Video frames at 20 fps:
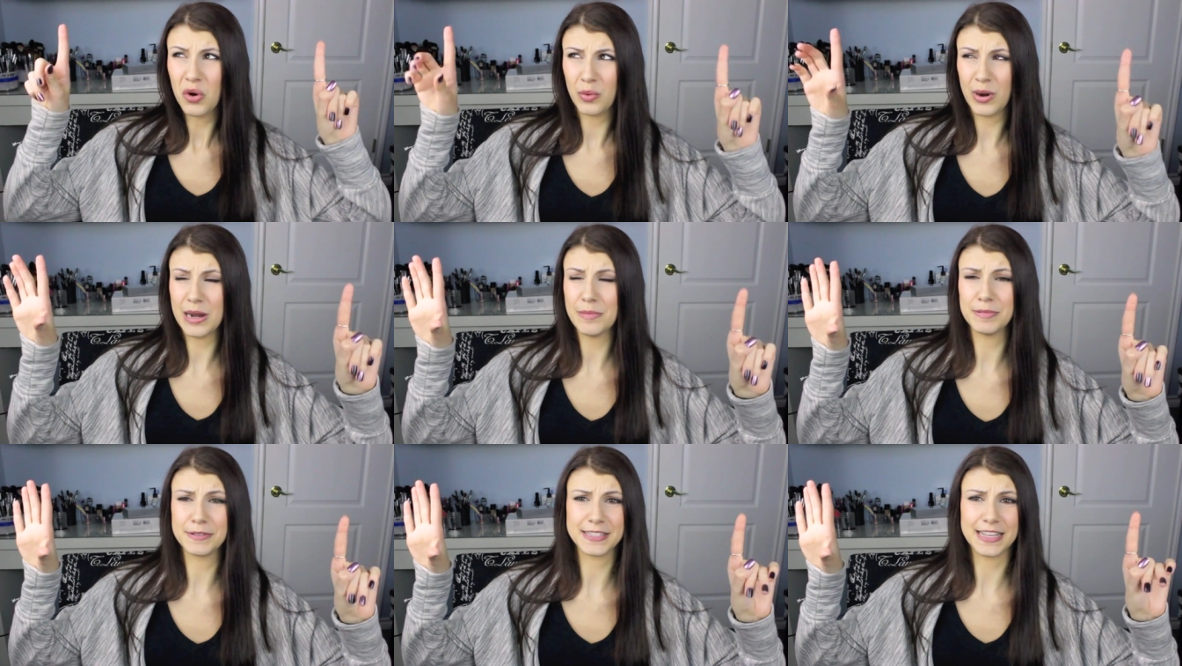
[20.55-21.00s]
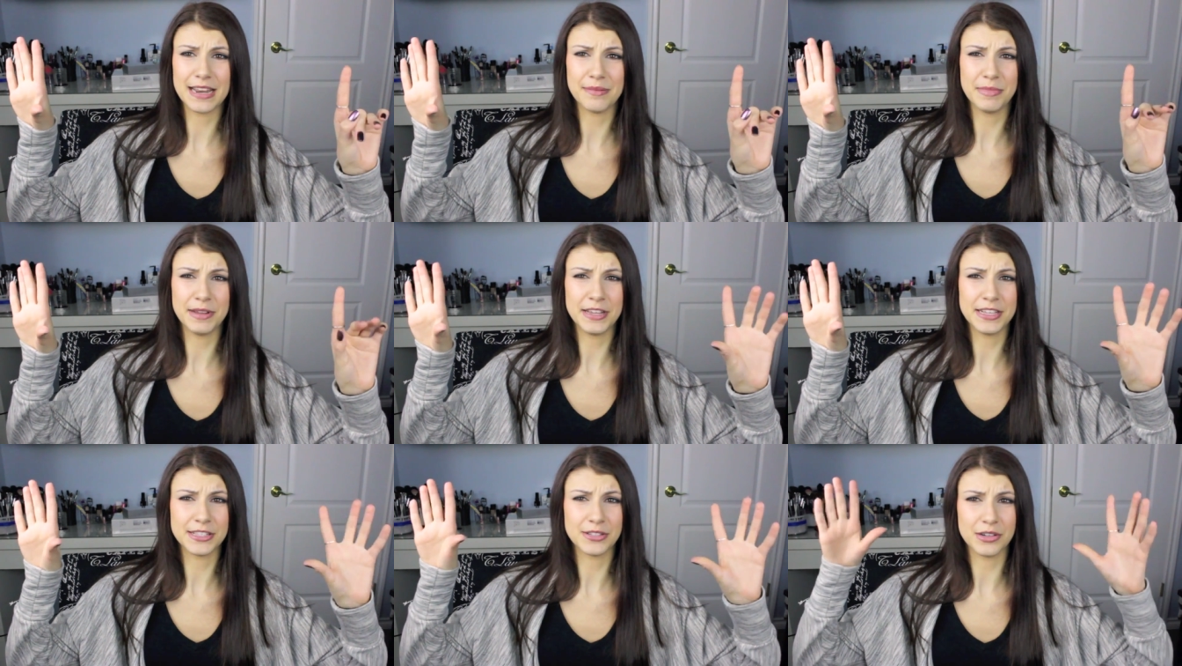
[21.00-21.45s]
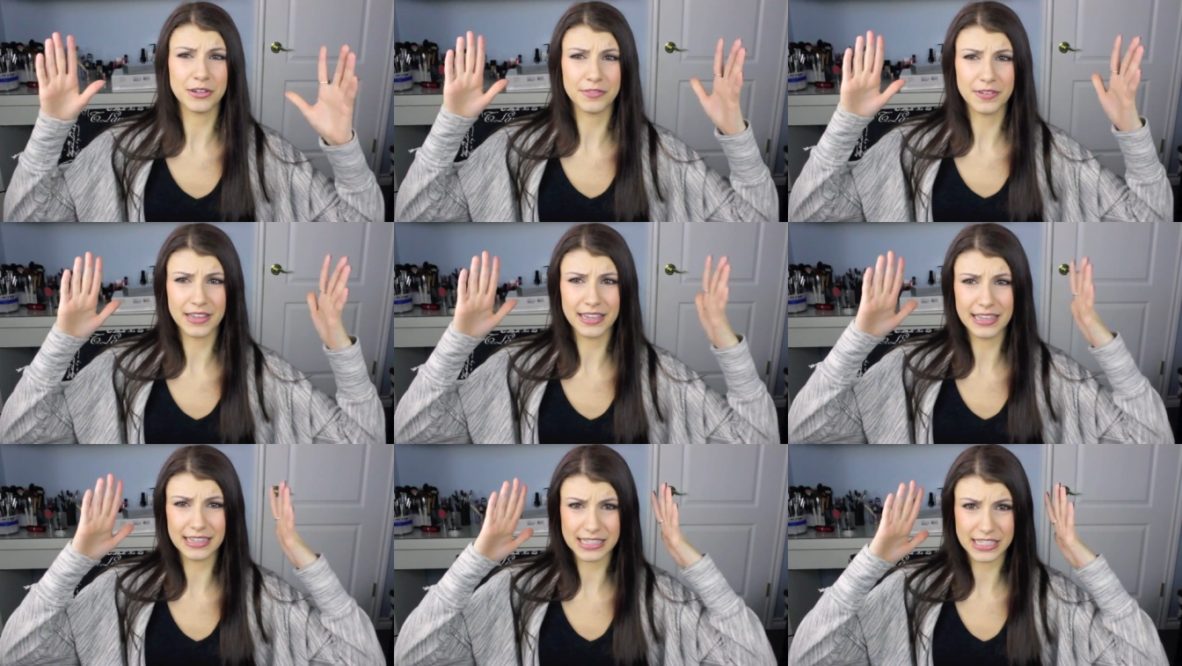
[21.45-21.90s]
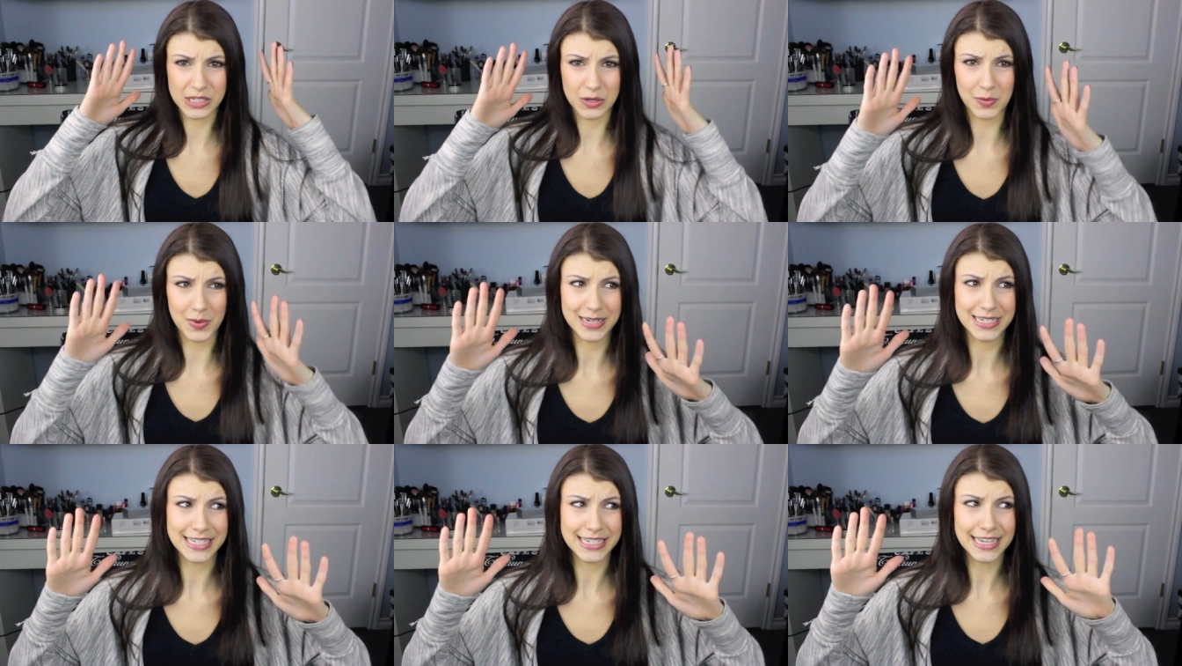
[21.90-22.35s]
right beside me so if I get
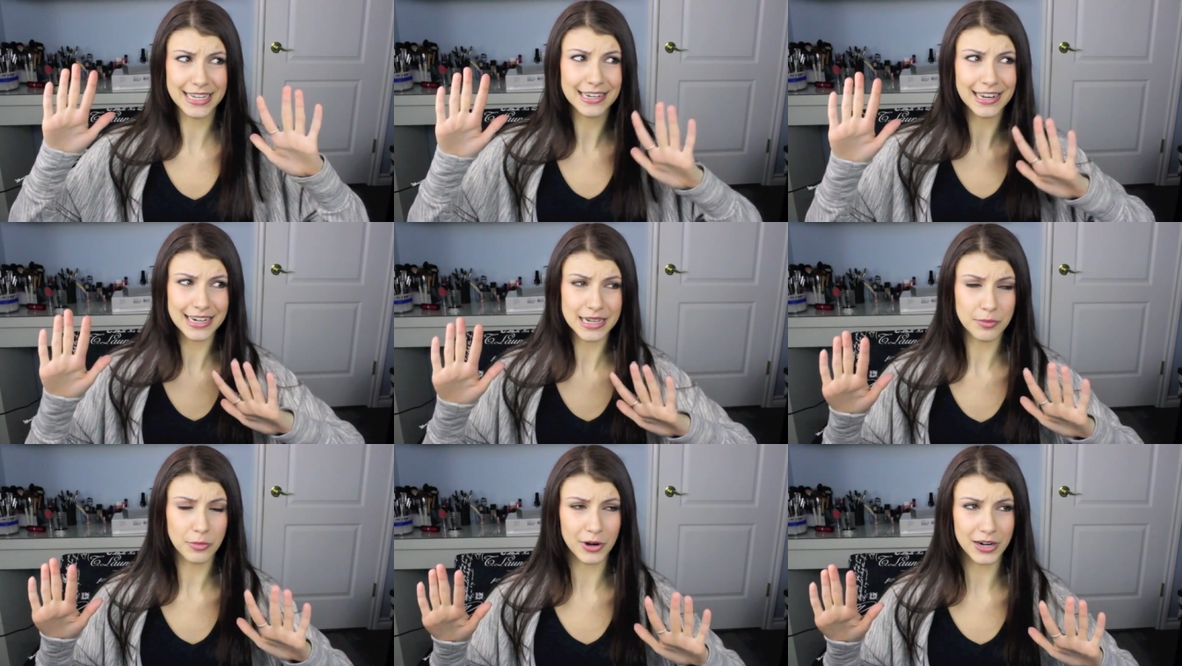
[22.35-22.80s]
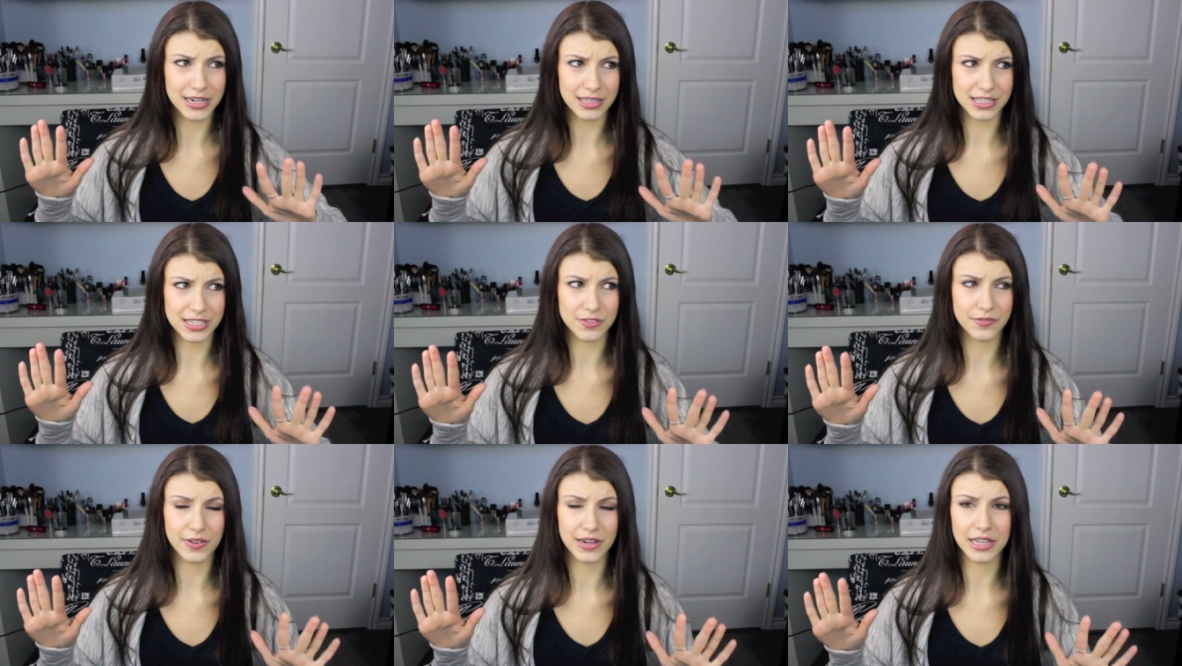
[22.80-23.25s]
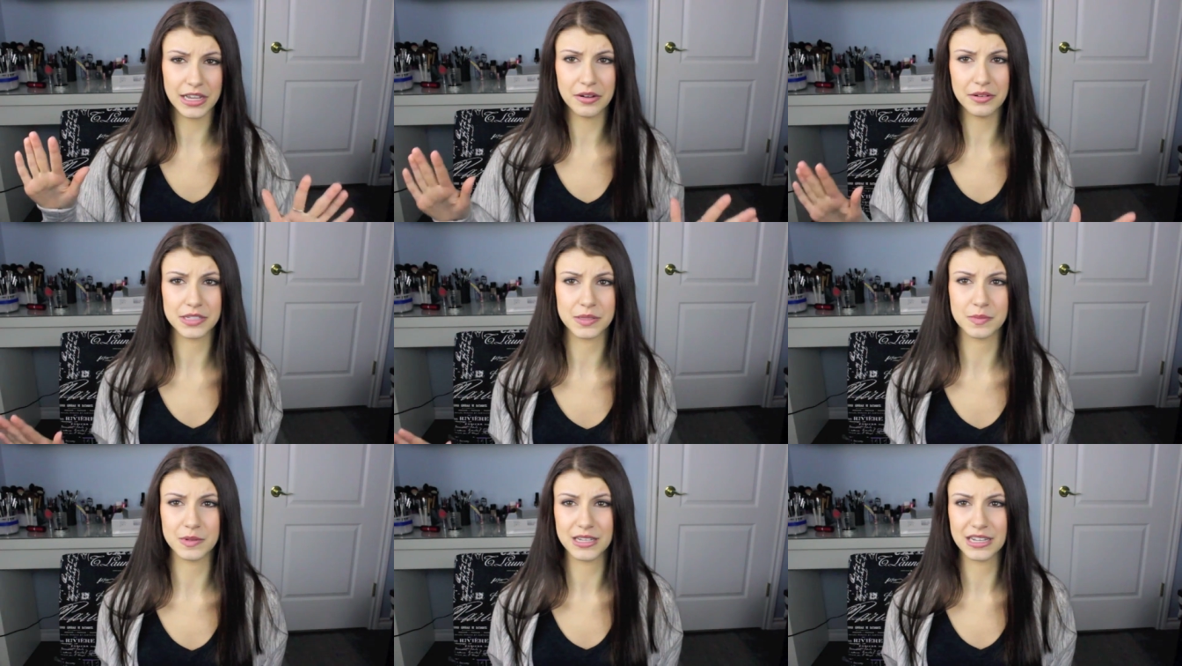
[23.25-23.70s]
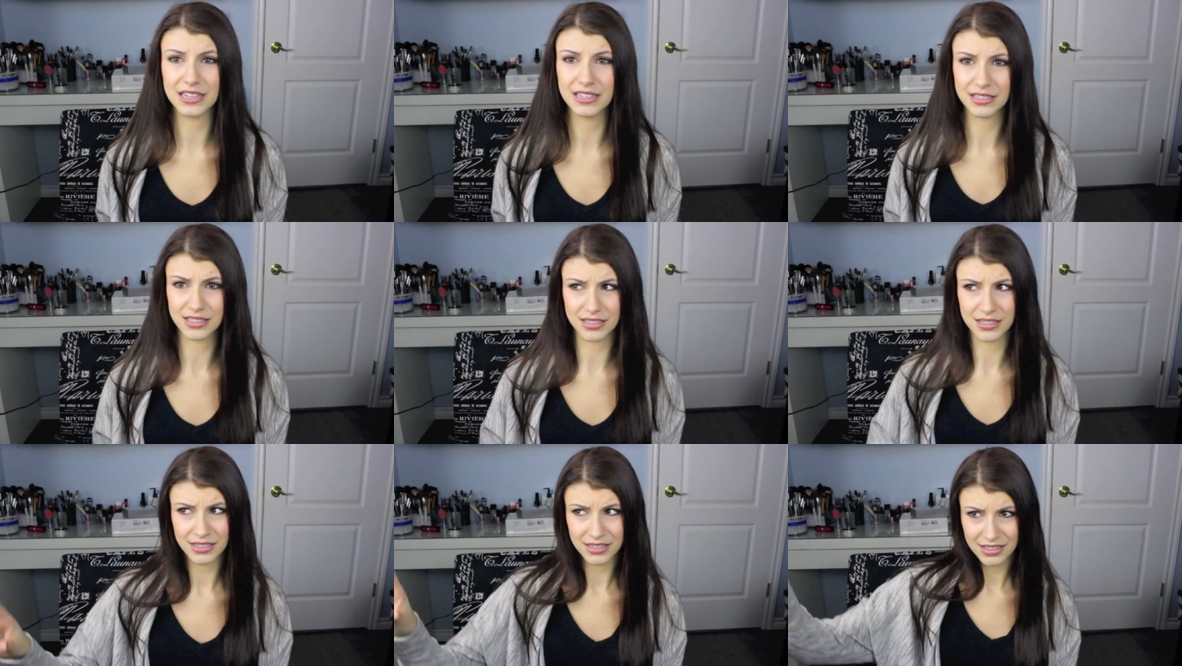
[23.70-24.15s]
squinty at any point in this video it's
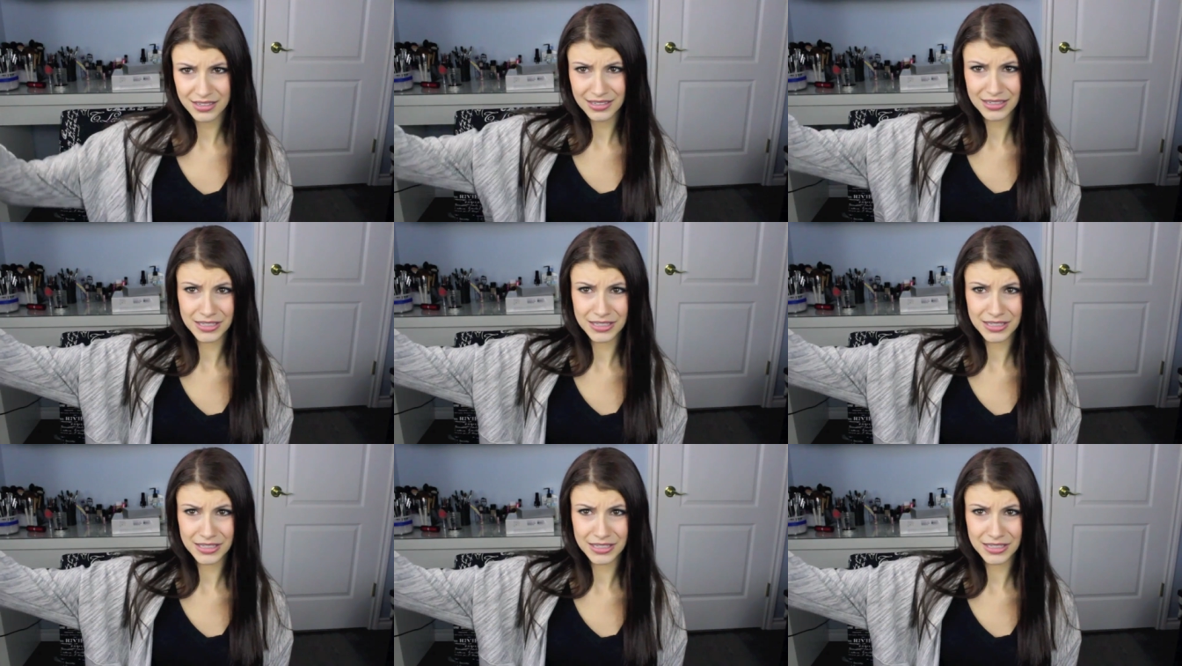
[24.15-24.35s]
because